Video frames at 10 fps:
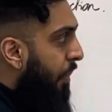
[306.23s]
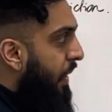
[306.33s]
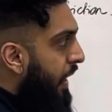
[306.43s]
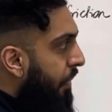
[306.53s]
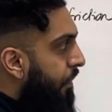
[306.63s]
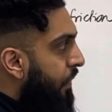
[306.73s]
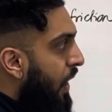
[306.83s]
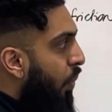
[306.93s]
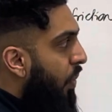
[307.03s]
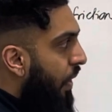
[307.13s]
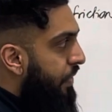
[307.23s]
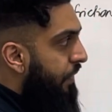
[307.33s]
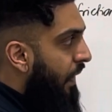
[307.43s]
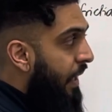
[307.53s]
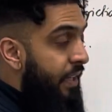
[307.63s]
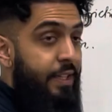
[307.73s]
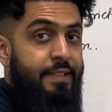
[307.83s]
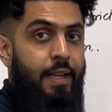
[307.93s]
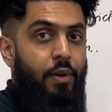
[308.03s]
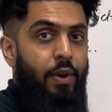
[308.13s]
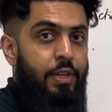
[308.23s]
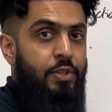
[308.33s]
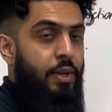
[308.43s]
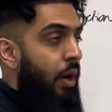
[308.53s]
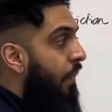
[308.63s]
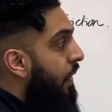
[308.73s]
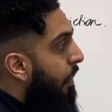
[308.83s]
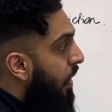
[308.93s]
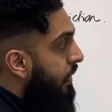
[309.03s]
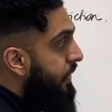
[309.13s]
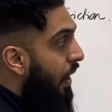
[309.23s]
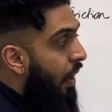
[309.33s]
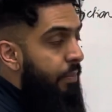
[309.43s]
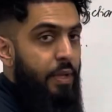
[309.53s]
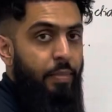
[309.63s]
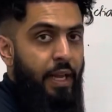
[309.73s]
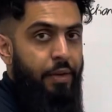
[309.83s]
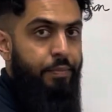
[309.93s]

B, we want to find the acceleration of the box up the plate.